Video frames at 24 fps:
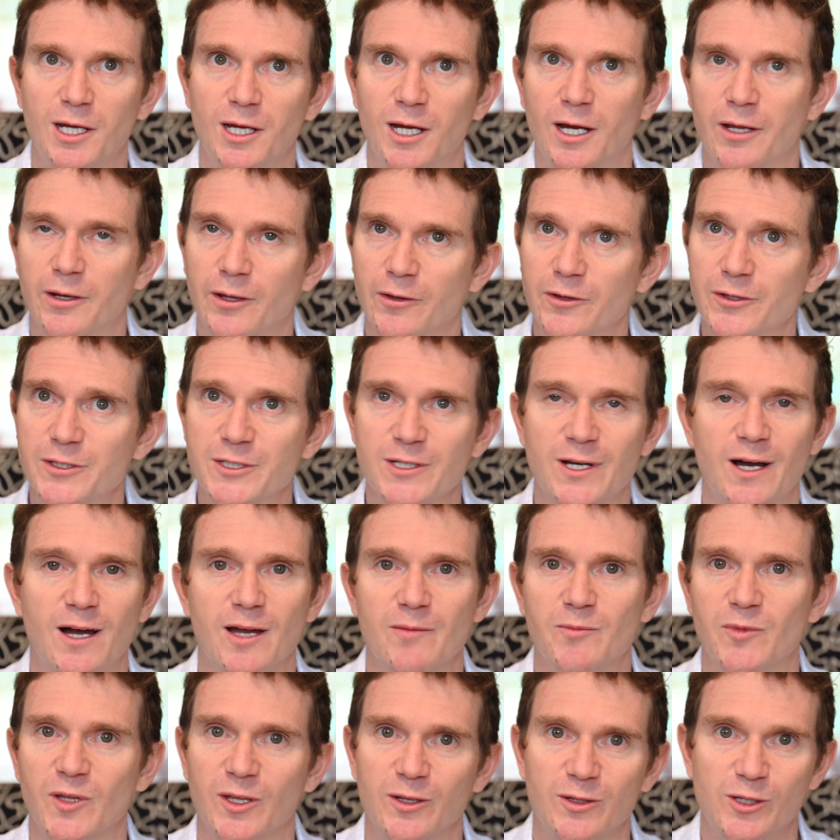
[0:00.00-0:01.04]
another
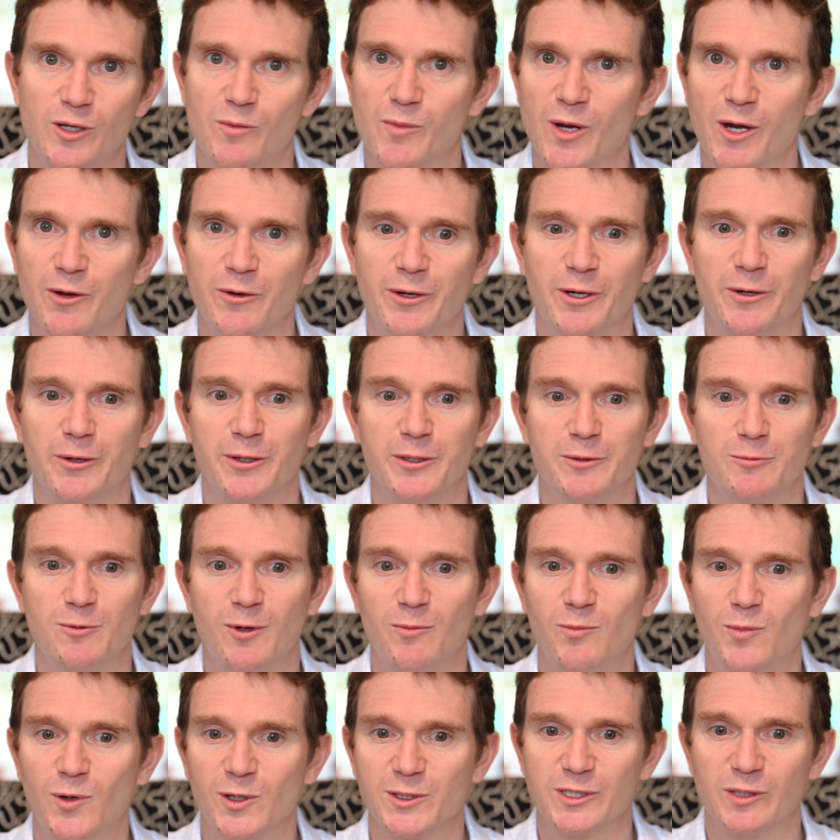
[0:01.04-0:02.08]
time that pneumonia is
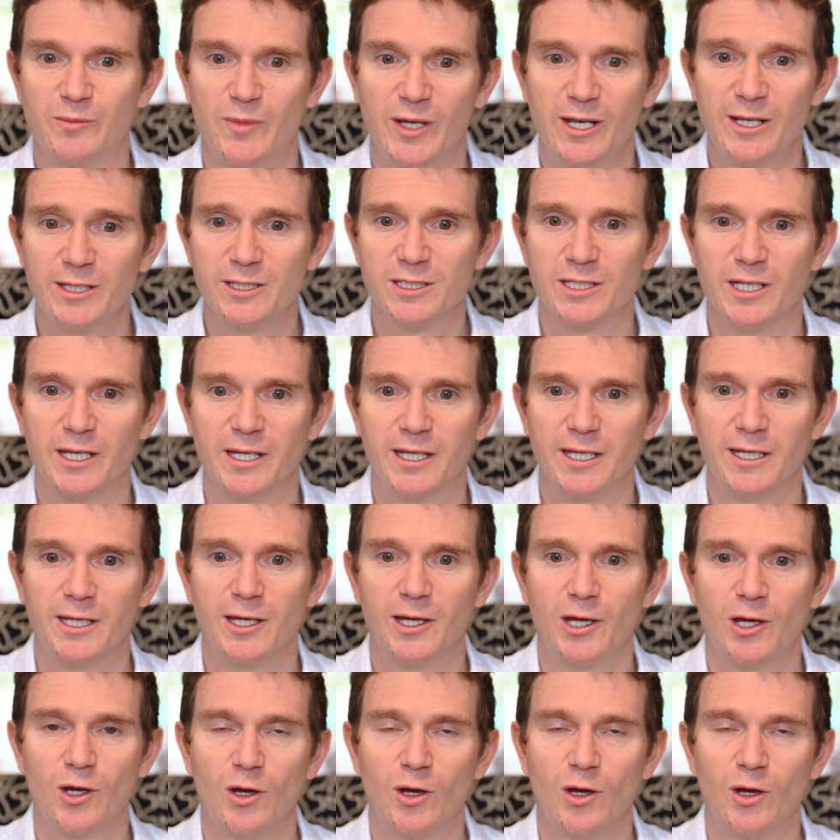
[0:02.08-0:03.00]
one possibility,